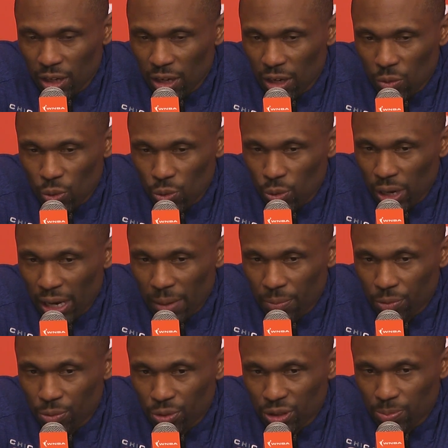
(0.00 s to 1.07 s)
we were
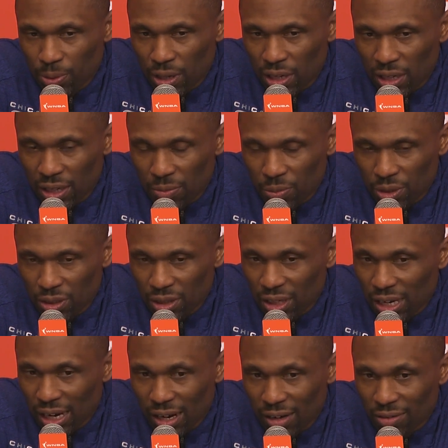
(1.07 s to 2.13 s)
able to respond, and we
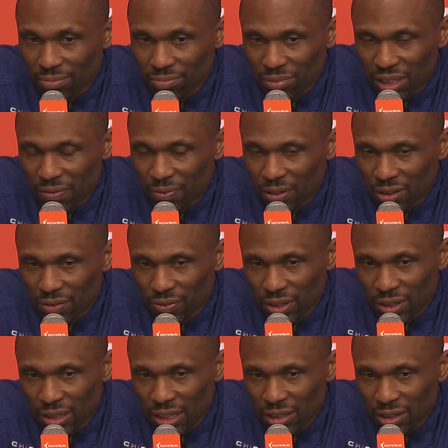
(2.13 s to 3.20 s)
took our defensive
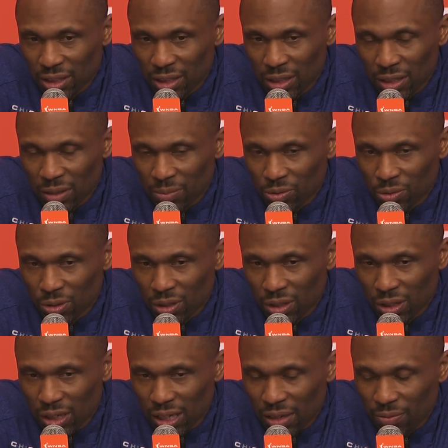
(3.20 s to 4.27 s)
intensity up to
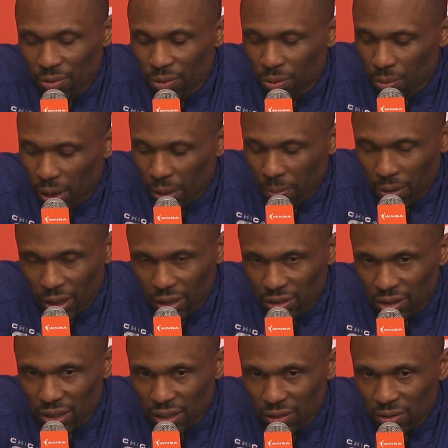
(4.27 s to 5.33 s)
another level, and we were able to get
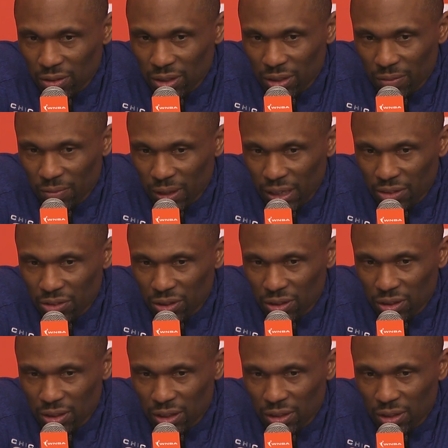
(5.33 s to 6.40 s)
steals and
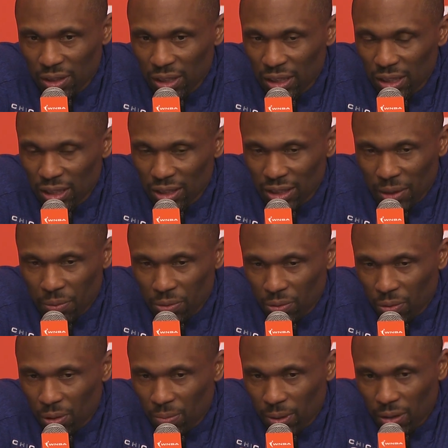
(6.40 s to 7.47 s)
deflections, and they were
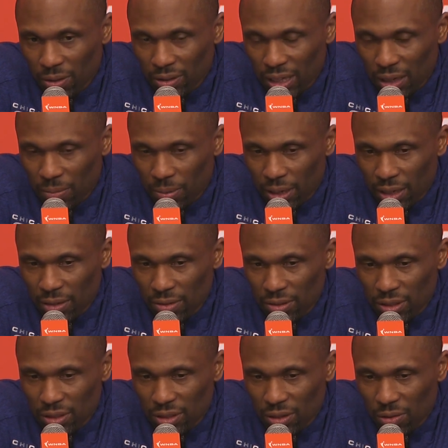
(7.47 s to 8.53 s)
throwing balls out of
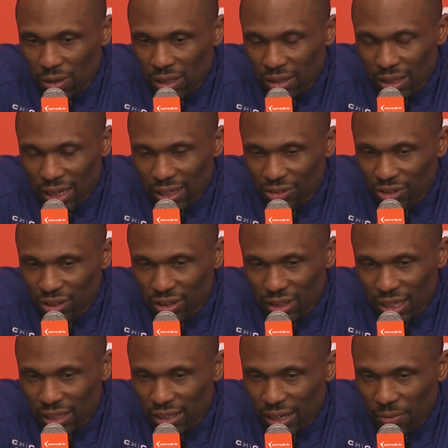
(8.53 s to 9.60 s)
bounds. And so I just
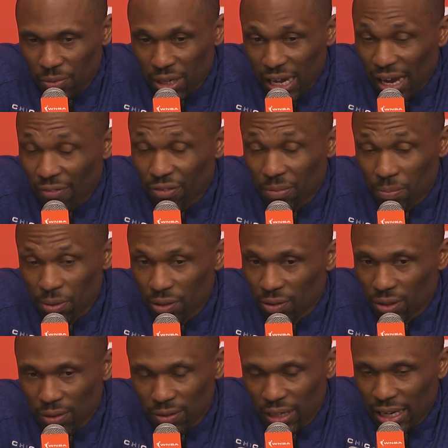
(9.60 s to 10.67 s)
think that we have to
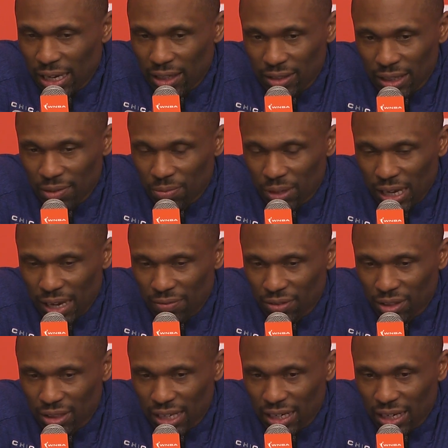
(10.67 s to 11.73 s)
build on that, and we have
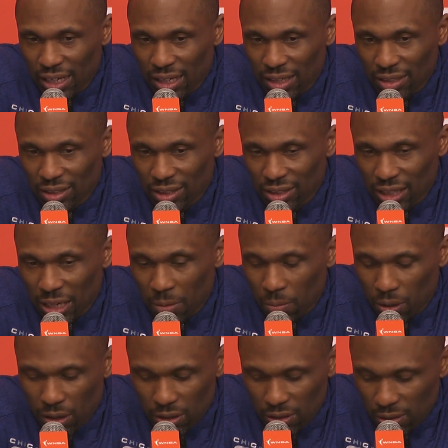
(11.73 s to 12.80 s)
to stay that constant team,
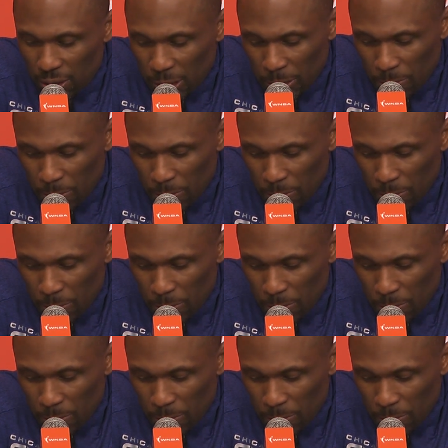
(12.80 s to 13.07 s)
because